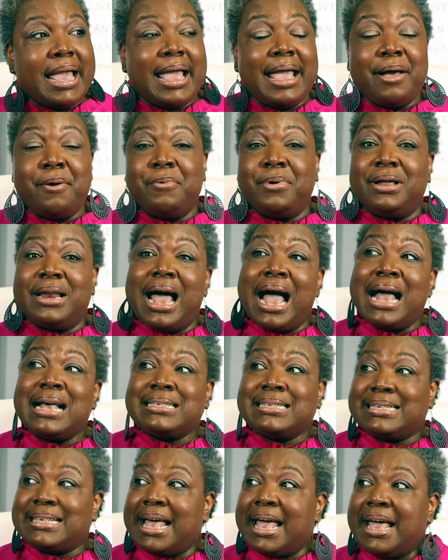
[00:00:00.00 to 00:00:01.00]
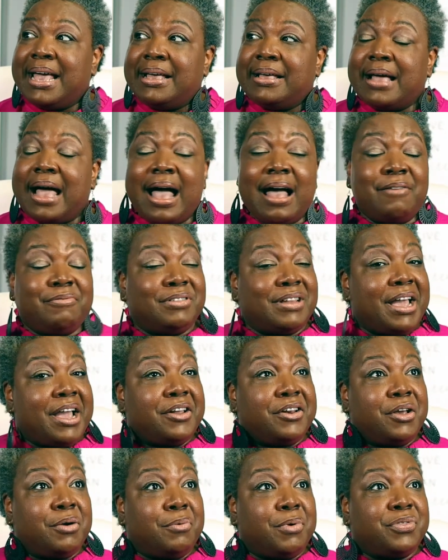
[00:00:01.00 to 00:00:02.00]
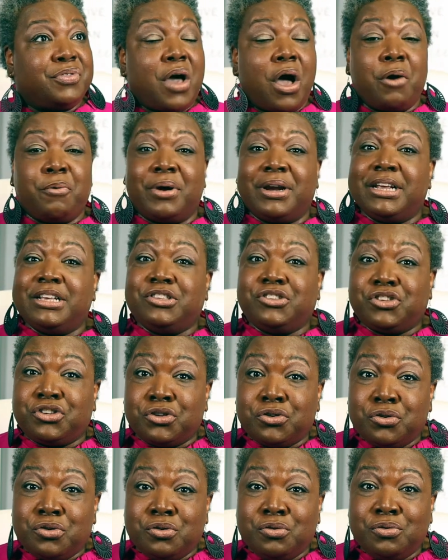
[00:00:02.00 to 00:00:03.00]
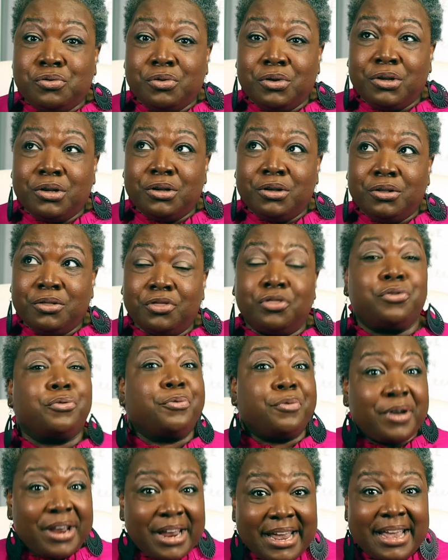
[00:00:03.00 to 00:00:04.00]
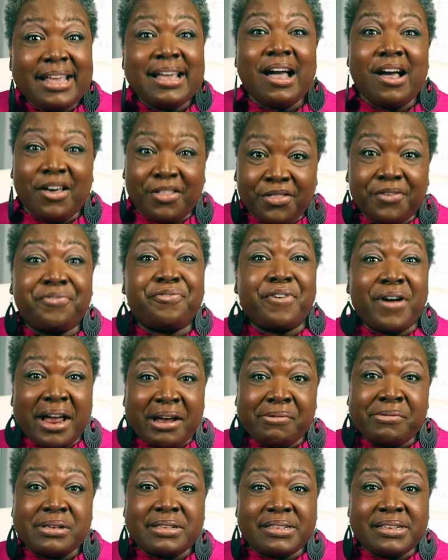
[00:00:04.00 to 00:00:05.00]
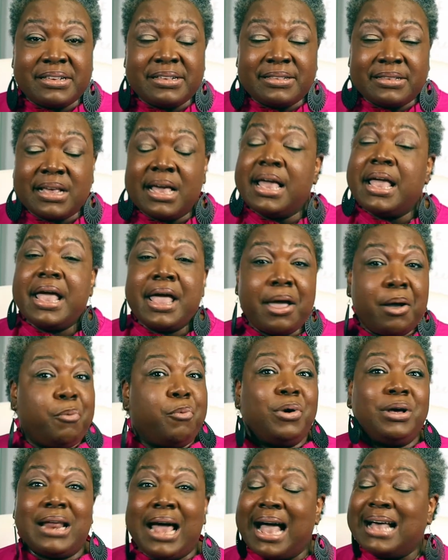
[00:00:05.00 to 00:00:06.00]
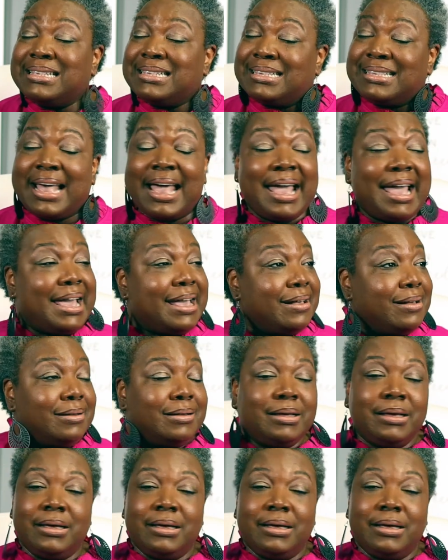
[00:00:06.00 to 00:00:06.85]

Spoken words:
And when I say I've layered it with already 2, 3 other fragrances, and when I say